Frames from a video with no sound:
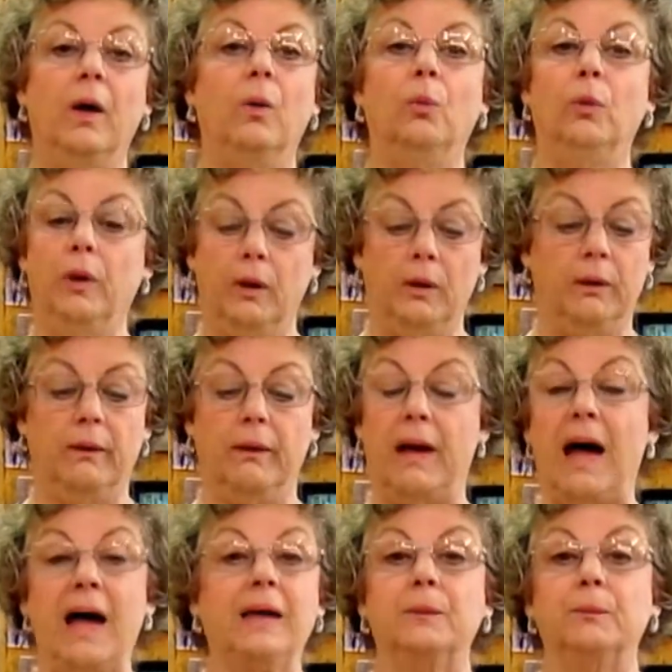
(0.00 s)
Well,
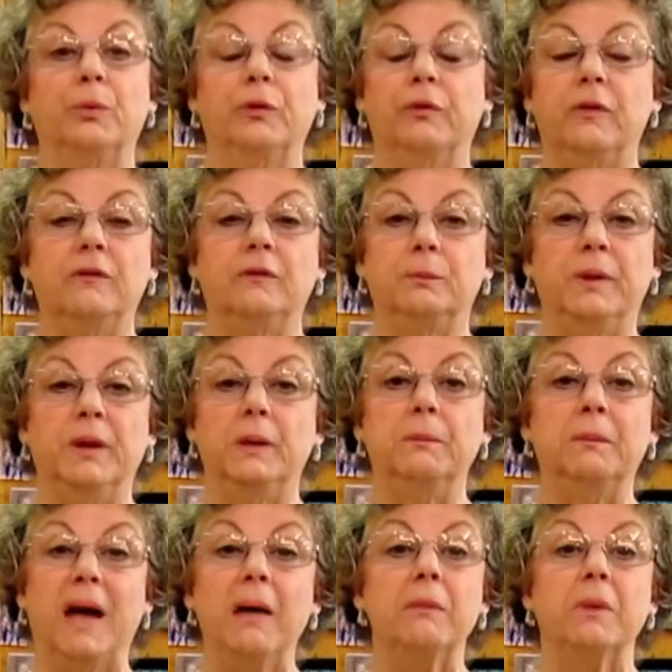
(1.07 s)
I can put this bit
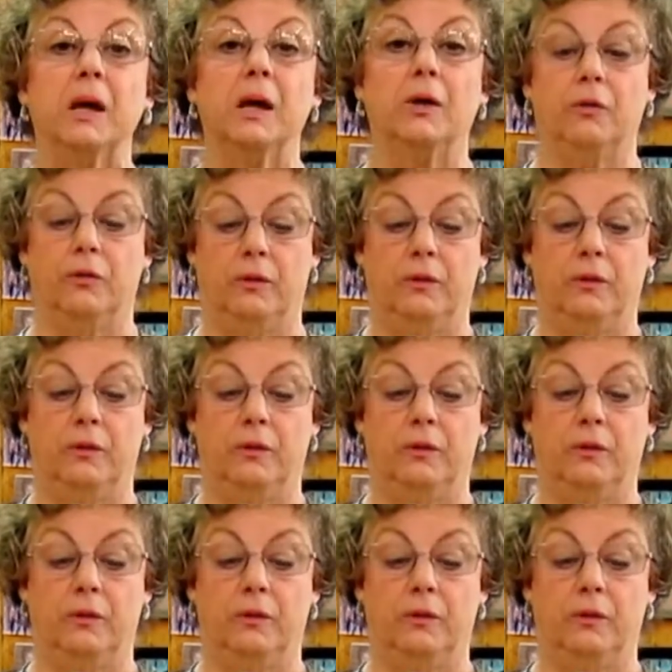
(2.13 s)
in my mouth.